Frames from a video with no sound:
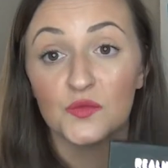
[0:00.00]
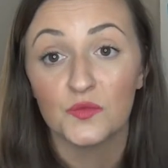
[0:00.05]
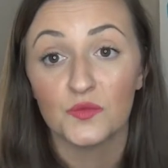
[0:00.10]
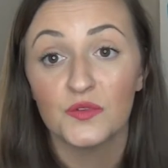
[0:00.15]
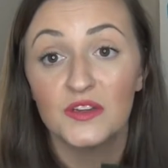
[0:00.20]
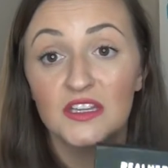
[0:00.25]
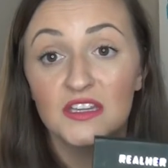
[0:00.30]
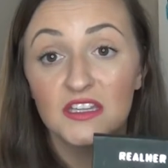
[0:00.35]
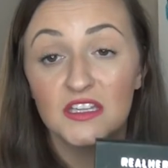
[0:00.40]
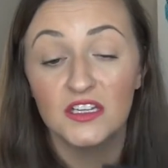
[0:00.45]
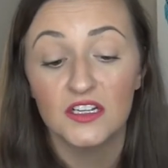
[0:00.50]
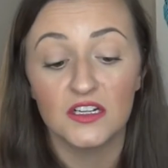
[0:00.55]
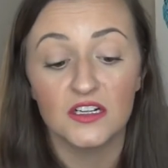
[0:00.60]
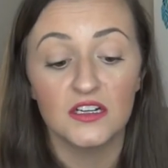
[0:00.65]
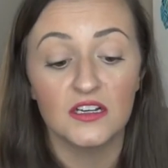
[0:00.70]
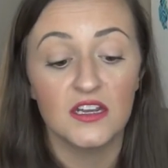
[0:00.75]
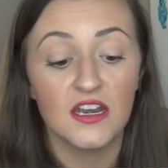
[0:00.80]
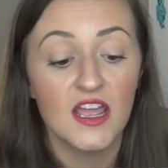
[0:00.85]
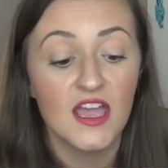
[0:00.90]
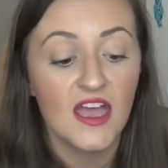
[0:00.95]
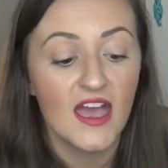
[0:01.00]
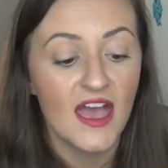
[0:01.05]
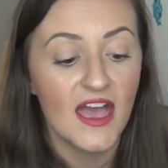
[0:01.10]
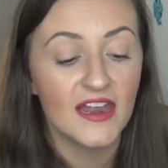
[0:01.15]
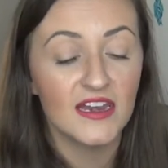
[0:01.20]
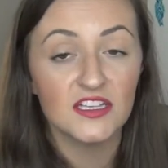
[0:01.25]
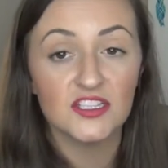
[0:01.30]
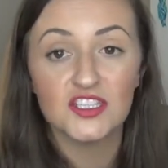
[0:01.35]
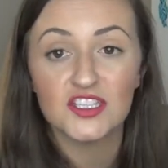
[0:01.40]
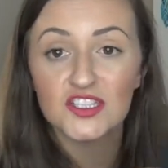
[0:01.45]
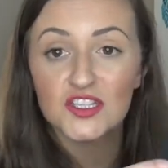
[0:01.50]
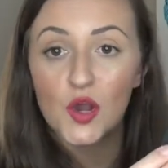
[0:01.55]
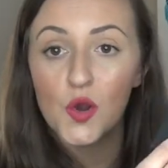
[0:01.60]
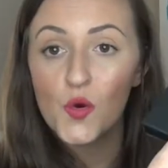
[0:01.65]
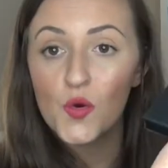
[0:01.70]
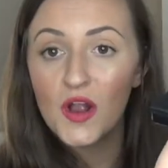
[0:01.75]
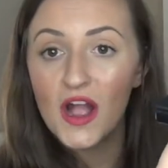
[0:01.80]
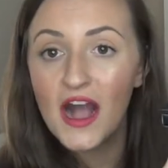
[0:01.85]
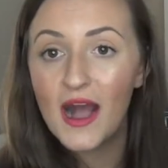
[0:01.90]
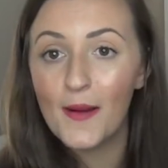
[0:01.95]
really good, and it's
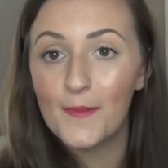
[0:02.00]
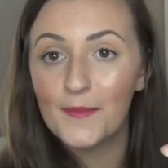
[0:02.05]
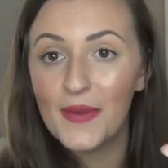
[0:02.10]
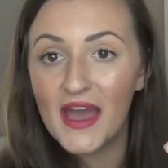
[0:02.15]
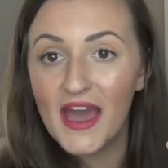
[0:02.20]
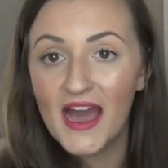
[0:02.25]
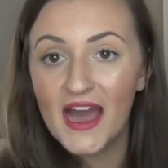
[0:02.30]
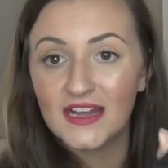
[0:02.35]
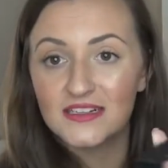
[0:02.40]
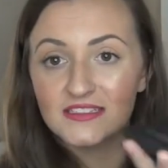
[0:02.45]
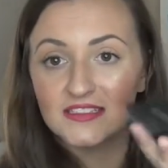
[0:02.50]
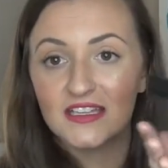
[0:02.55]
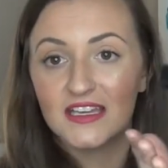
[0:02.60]
so compact.